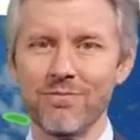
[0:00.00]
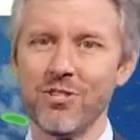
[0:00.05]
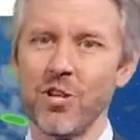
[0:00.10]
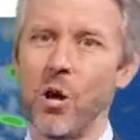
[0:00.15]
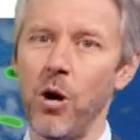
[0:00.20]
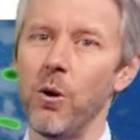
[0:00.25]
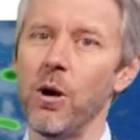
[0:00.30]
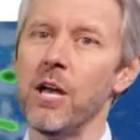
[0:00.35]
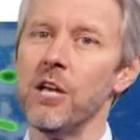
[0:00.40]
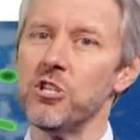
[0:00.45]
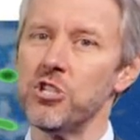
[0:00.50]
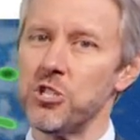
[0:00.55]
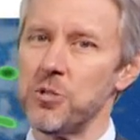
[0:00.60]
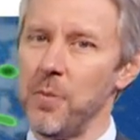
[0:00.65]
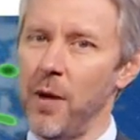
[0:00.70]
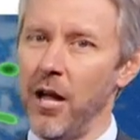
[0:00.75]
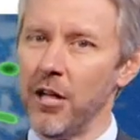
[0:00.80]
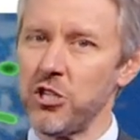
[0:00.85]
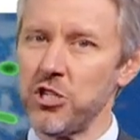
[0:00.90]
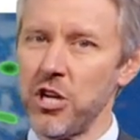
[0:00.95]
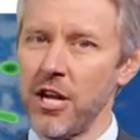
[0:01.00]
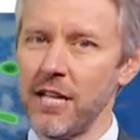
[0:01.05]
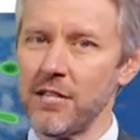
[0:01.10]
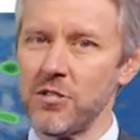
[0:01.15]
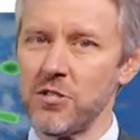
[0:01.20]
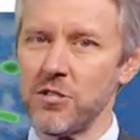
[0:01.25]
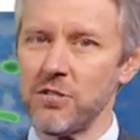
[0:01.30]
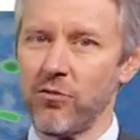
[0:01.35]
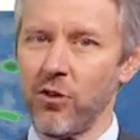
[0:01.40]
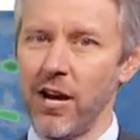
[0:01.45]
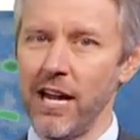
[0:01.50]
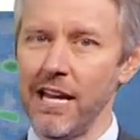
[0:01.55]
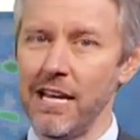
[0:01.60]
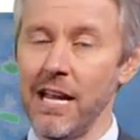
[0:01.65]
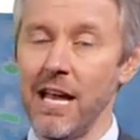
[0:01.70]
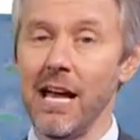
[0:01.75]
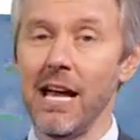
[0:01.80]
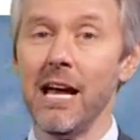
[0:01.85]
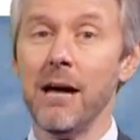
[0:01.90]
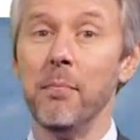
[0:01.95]
So small chances of
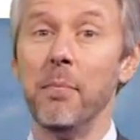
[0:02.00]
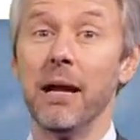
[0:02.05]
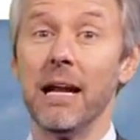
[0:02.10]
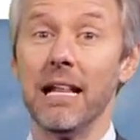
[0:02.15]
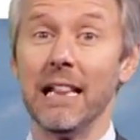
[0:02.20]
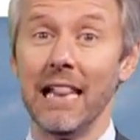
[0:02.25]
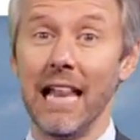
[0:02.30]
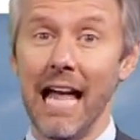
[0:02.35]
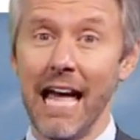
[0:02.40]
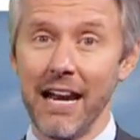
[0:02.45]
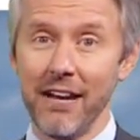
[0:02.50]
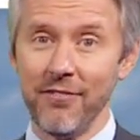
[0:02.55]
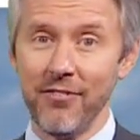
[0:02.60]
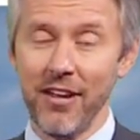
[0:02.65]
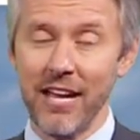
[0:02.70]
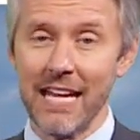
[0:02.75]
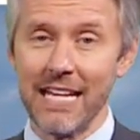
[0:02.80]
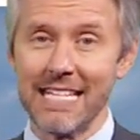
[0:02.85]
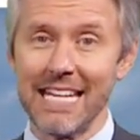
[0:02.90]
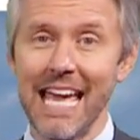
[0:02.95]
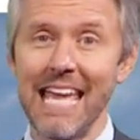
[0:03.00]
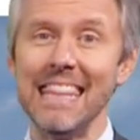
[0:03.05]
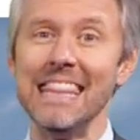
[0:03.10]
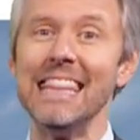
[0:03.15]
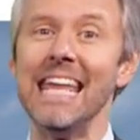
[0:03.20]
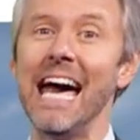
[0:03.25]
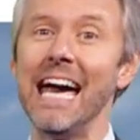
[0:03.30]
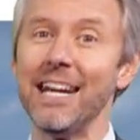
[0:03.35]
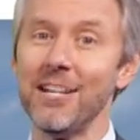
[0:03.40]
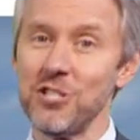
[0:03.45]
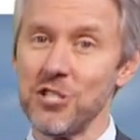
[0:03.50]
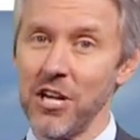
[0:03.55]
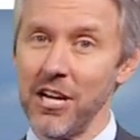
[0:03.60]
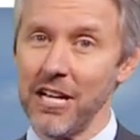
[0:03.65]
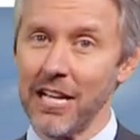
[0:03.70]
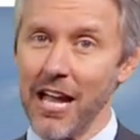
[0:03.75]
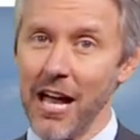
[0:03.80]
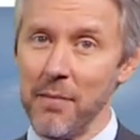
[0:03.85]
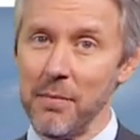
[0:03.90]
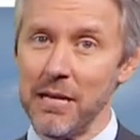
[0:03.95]
rain, but a lot of heat. And that is going
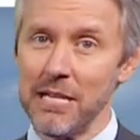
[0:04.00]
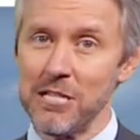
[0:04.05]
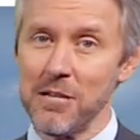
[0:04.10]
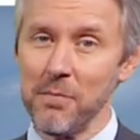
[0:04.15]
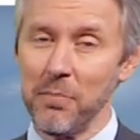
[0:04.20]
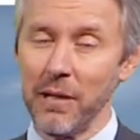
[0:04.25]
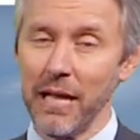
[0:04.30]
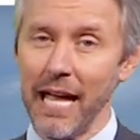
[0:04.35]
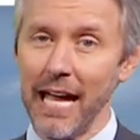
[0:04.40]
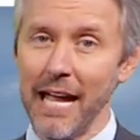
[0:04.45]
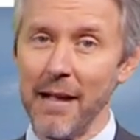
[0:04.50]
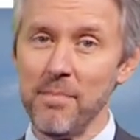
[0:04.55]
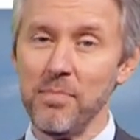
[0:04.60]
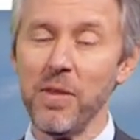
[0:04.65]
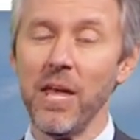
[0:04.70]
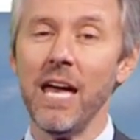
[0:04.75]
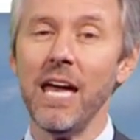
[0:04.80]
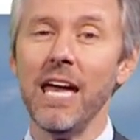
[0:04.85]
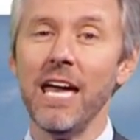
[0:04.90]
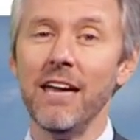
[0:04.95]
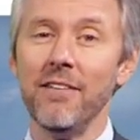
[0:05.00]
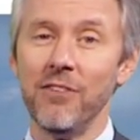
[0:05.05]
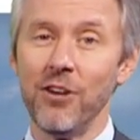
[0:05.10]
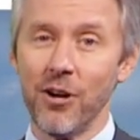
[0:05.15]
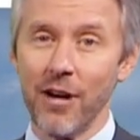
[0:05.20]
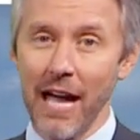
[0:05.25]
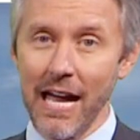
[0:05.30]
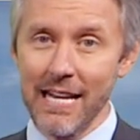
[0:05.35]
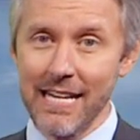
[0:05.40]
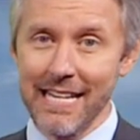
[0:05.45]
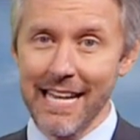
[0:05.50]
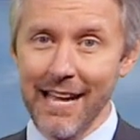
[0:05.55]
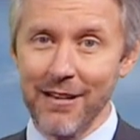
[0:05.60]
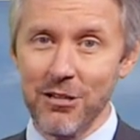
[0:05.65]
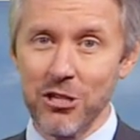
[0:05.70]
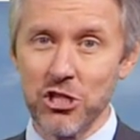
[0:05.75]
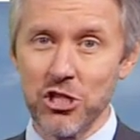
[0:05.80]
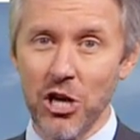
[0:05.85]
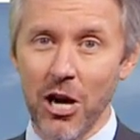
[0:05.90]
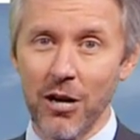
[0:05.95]
to come into play if you're headed
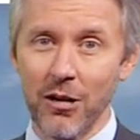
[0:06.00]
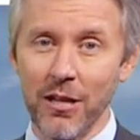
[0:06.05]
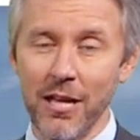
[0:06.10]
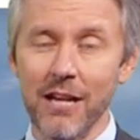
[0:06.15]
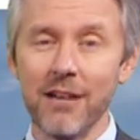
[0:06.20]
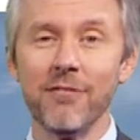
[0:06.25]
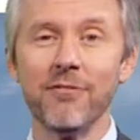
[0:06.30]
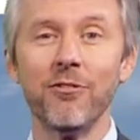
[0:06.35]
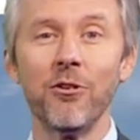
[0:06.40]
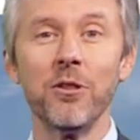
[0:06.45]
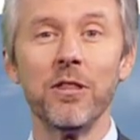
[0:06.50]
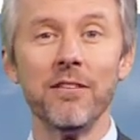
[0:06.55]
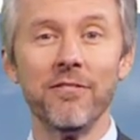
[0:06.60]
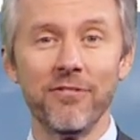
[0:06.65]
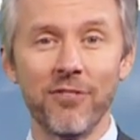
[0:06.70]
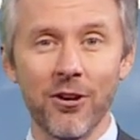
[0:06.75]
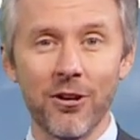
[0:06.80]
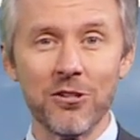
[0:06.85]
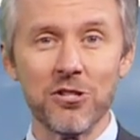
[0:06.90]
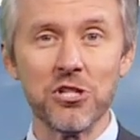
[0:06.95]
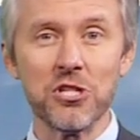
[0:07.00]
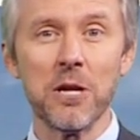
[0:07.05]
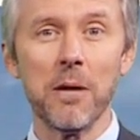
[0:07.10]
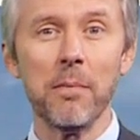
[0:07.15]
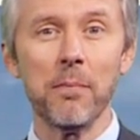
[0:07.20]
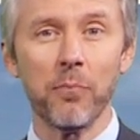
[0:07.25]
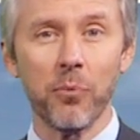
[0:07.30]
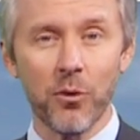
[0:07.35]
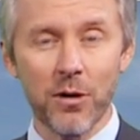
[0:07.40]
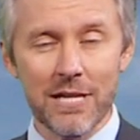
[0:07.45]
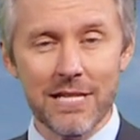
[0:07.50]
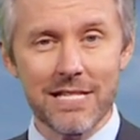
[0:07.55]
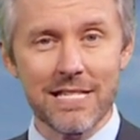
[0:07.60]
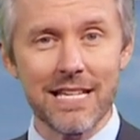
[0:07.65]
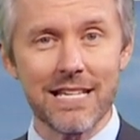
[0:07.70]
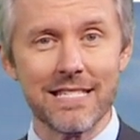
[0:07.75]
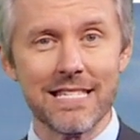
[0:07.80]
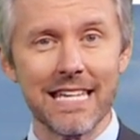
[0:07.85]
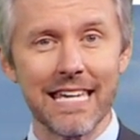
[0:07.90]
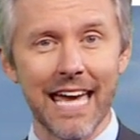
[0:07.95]
down to Charlotte for the first
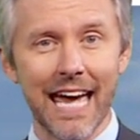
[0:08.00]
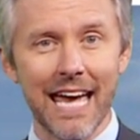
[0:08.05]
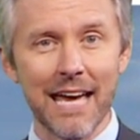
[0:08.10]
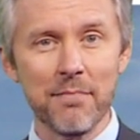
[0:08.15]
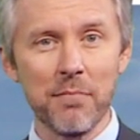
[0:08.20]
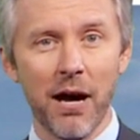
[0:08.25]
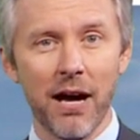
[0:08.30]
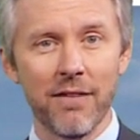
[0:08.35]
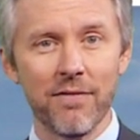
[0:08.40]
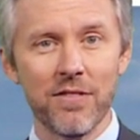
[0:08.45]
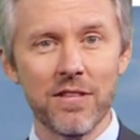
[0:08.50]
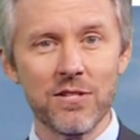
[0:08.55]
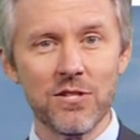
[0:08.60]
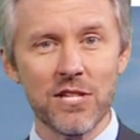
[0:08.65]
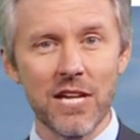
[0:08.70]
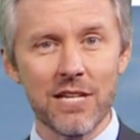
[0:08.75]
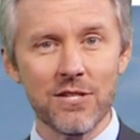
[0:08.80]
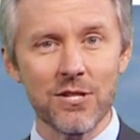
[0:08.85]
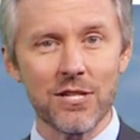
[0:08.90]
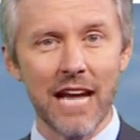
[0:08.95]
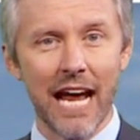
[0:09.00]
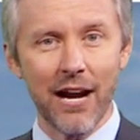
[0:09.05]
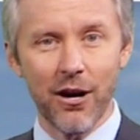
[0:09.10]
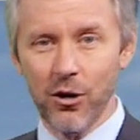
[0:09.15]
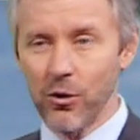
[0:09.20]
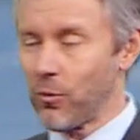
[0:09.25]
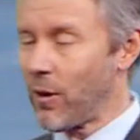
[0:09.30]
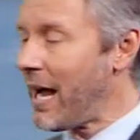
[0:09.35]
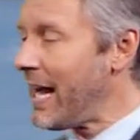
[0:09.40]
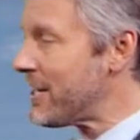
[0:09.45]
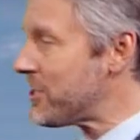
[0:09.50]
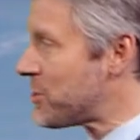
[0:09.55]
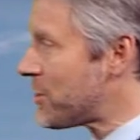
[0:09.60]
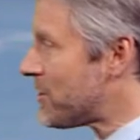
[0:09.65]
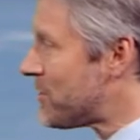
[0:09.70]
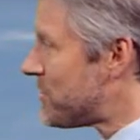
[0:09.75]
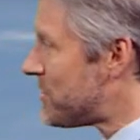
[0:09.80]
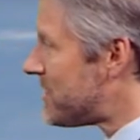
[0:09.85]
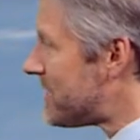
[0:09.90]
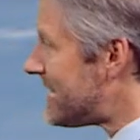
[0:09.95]
preseason game of the season. Aaron
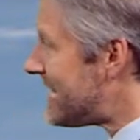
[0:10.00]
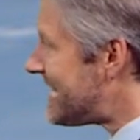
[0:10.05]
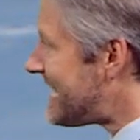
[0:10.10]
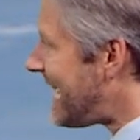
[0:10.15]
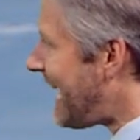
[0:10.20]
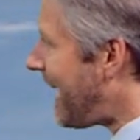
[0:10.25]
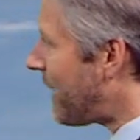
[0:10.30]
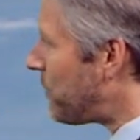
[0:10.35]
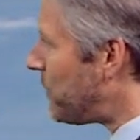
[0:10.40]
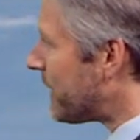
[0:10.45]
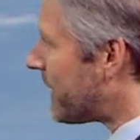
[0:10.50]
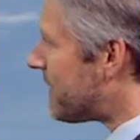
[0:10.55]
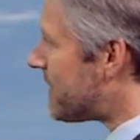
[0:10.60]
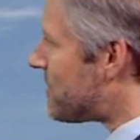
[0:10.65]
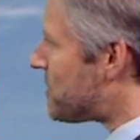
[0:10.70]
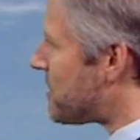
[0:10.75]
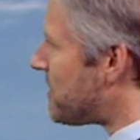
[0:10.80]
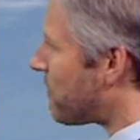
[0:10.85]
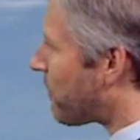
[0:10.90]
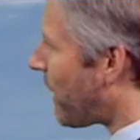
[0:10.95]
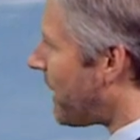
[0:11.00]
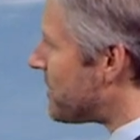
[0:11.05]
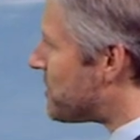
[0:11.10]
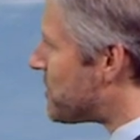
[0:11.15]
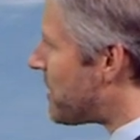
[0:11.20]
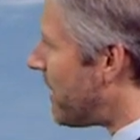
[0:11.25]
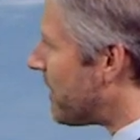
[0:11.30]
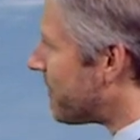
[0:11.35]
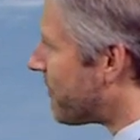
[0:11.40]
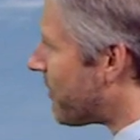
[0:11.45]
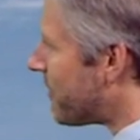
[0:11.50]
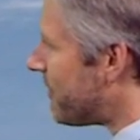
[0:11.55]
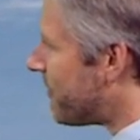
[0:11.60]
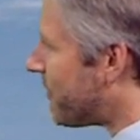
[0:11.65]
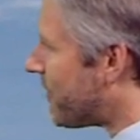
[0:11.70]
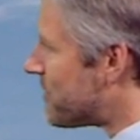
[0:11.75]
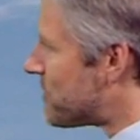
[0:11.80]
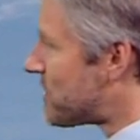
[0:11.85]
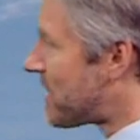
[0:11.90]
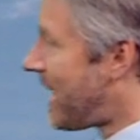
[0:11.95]
Rodgers is in town. We'll get to see Bryce Young for the
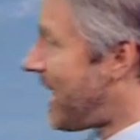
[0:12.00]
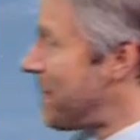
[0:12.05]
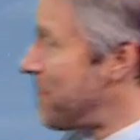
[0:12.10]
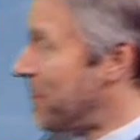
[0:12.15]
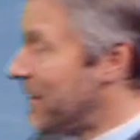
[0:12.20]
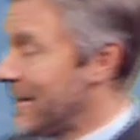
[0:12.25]
first time.